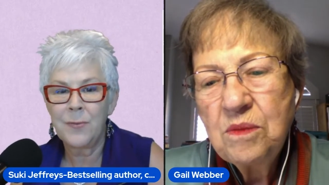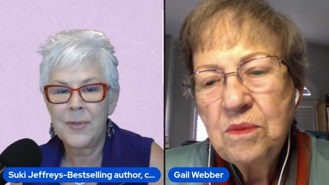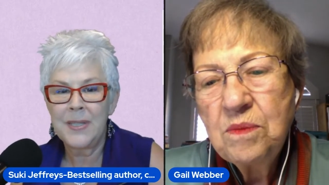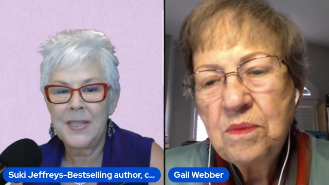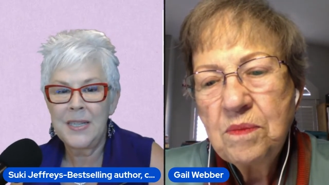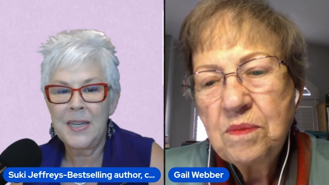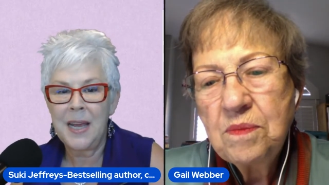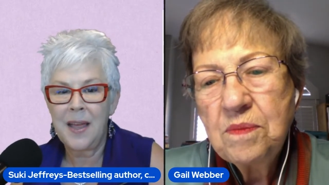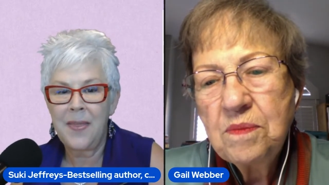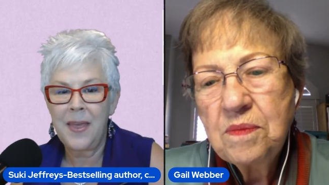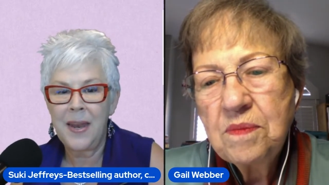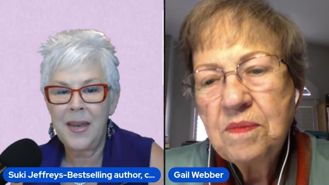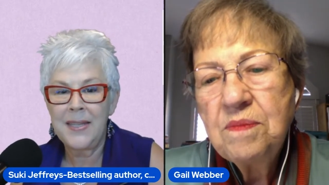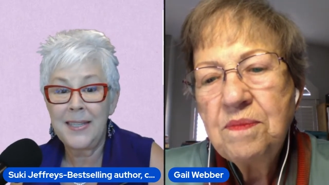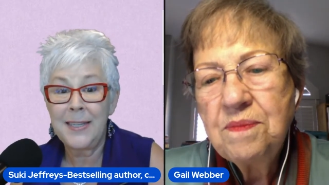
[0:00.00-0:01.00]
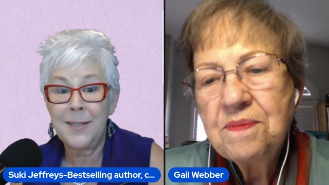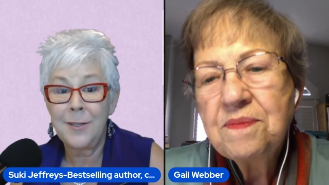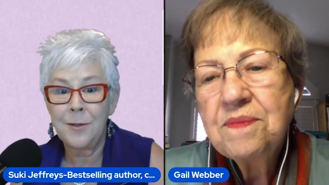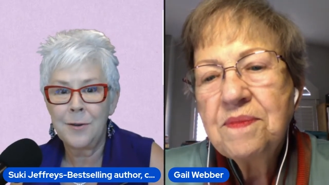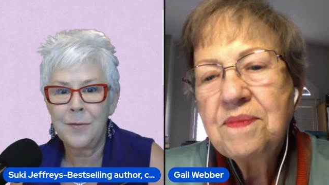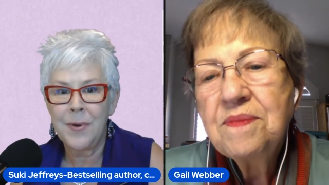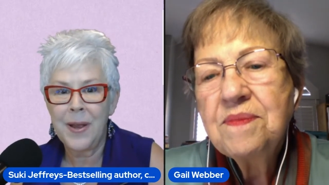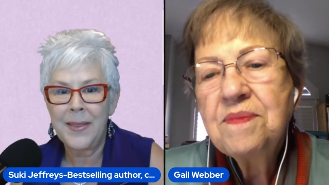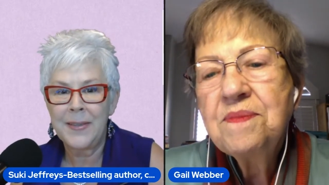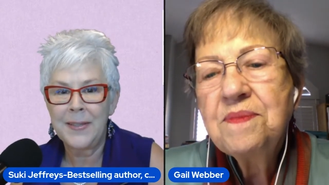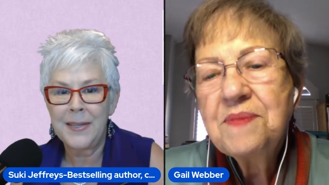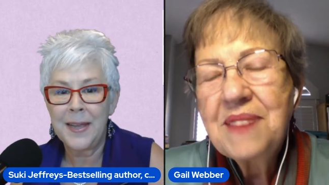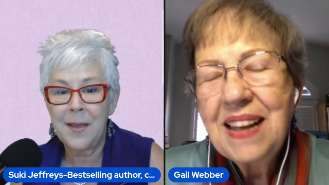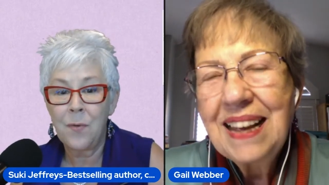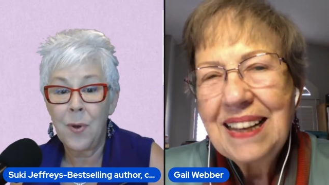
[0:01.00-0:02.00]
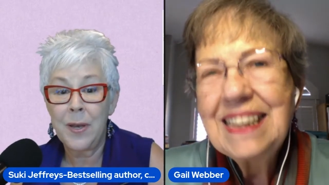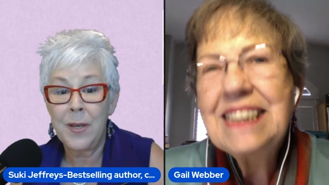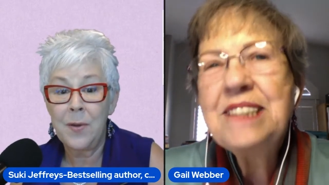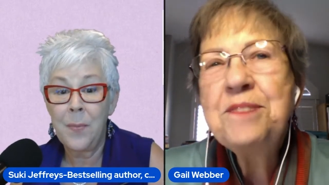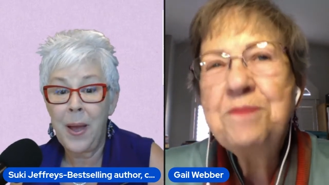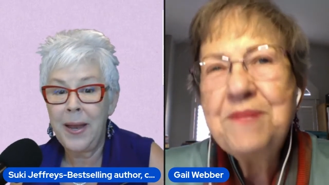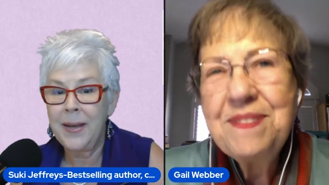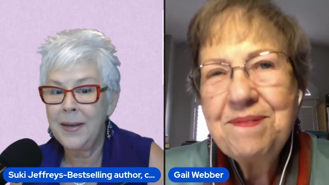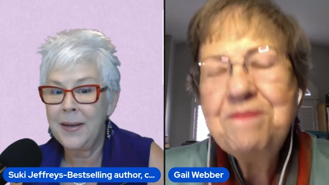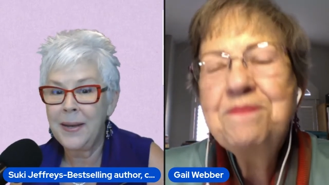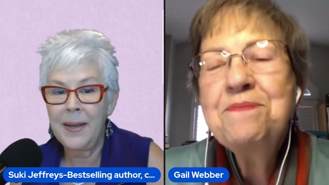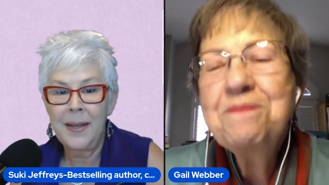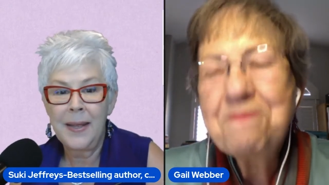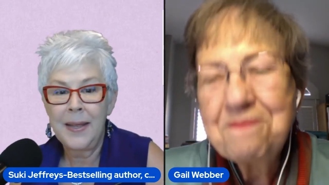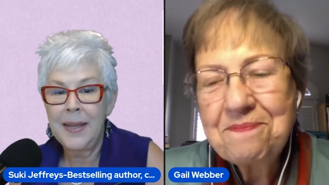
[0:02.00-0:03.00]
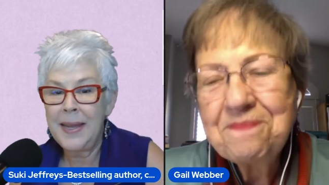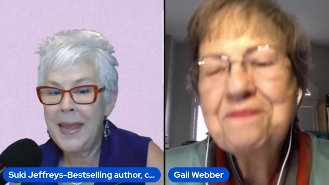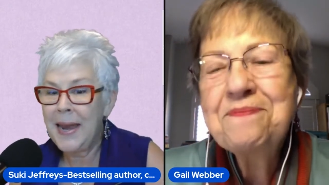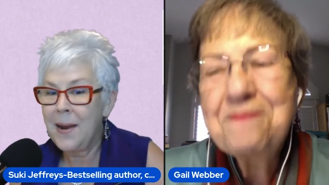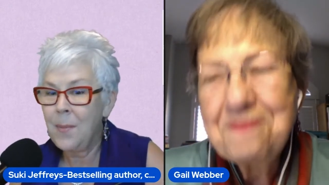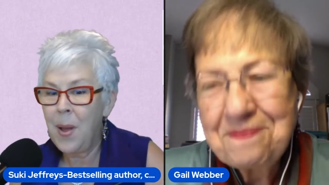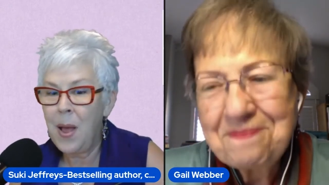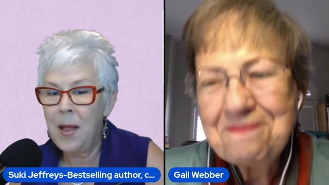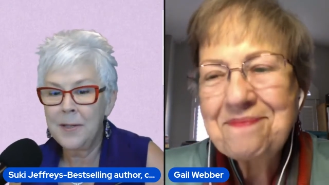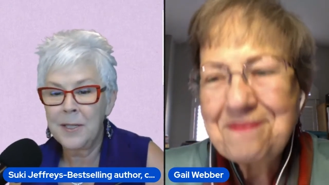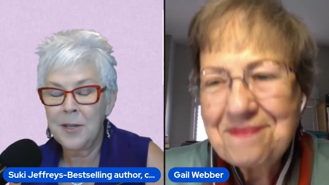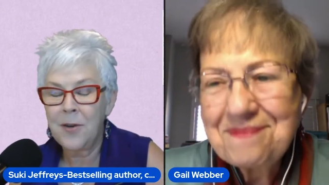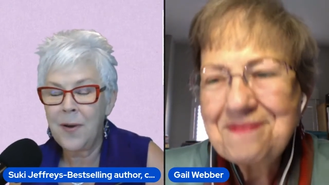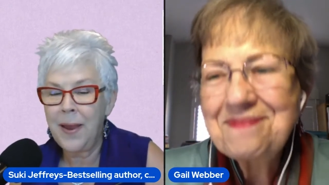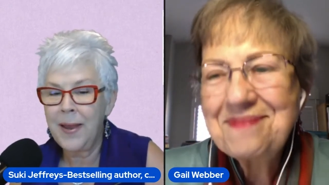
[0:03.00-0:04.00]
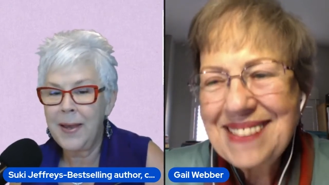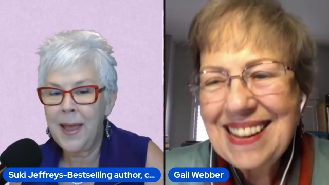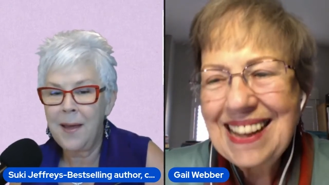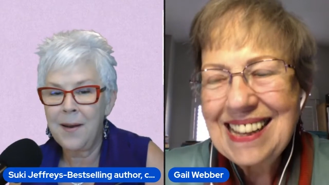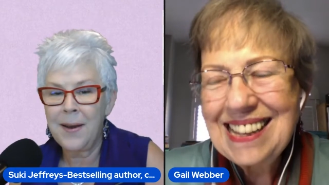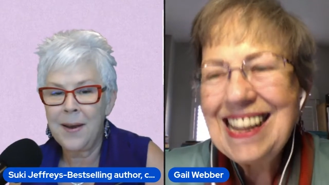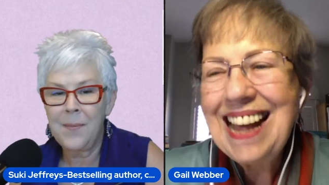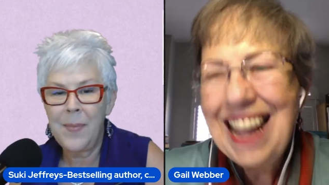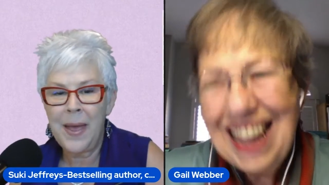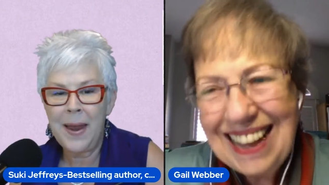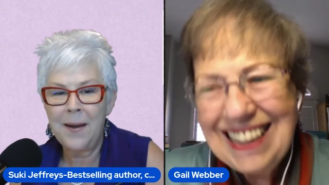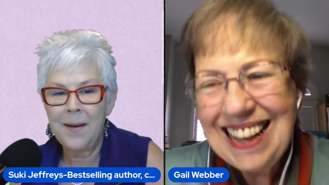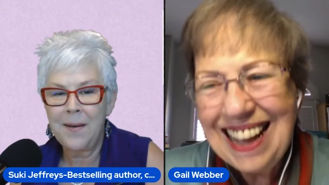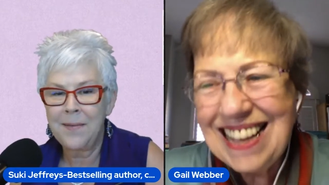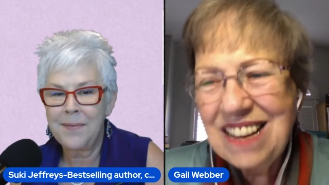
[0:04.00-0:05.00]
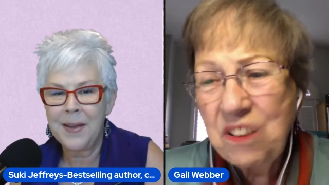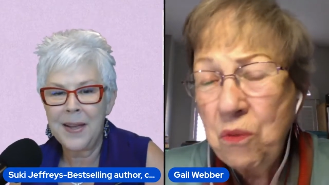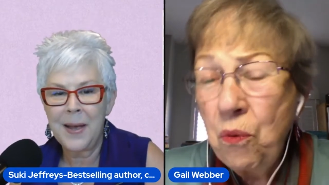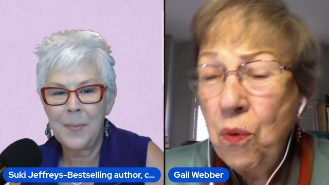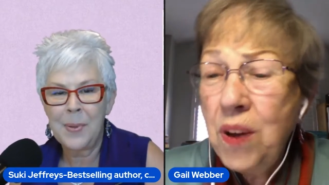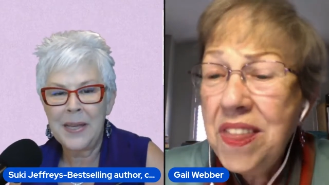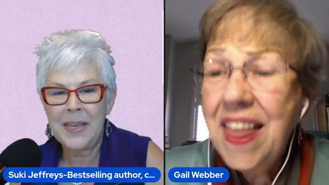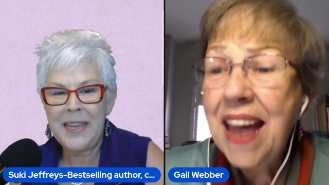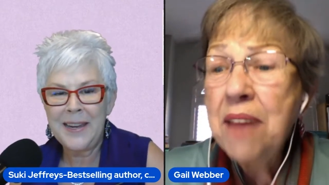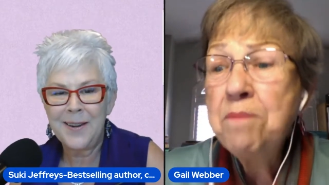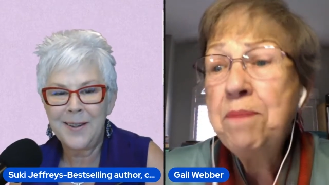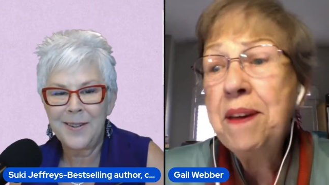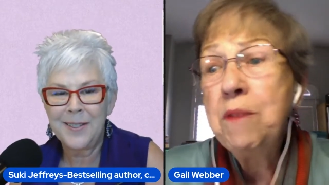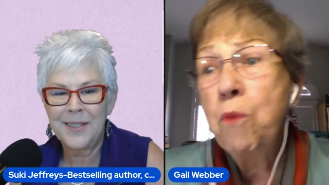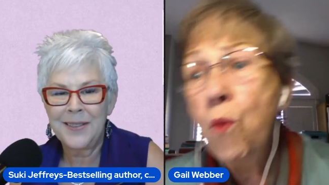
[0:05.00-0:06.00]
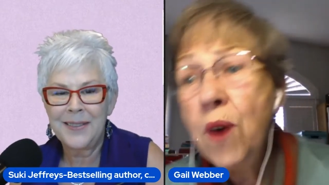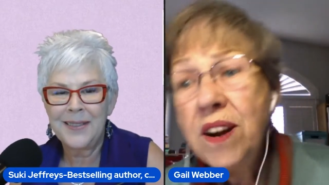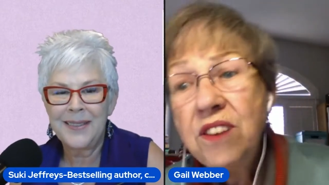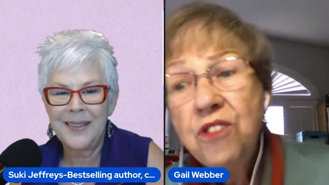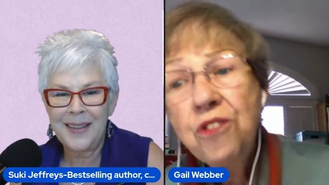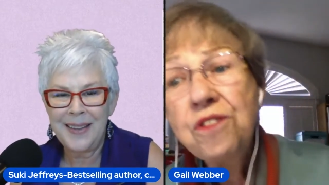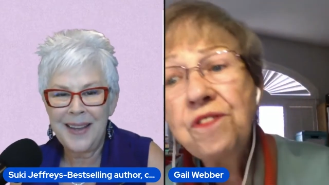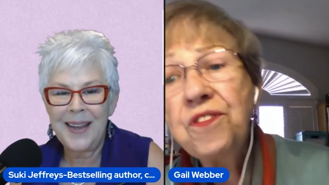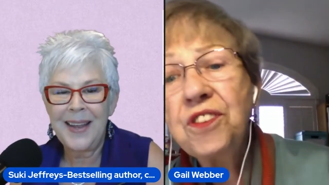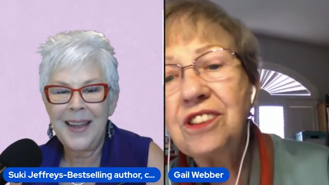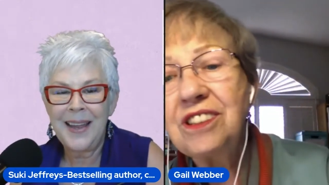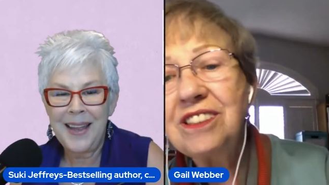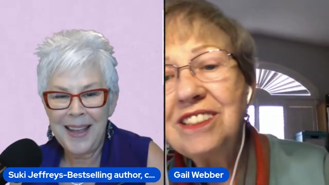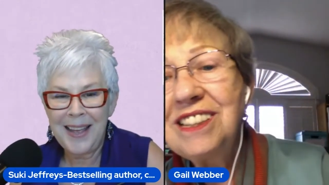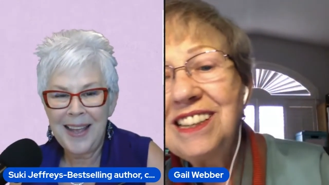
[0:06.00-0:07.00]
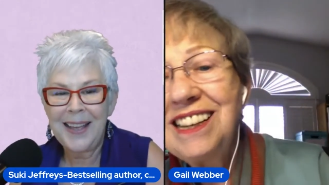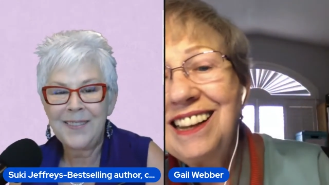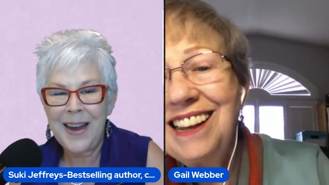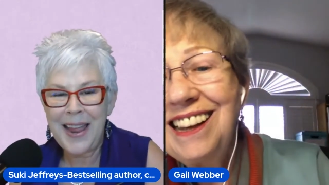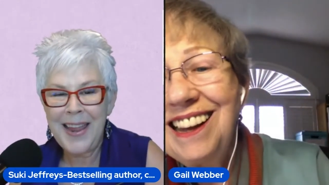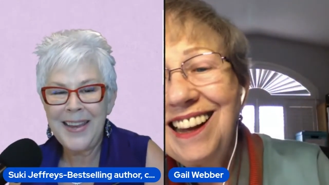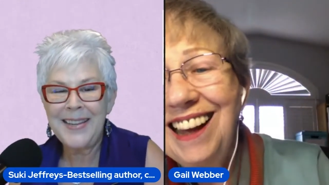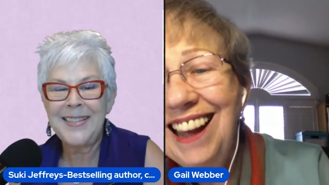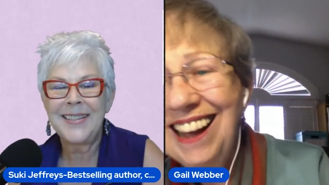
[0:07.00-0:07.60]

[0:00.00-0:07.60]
Speaker 1: one's done, that it's easier to write the second one. You might get them all just cranked out in a matter of a couple Wouldn't of years.
Speaker 2: Wonderful,
Speaker 1: right?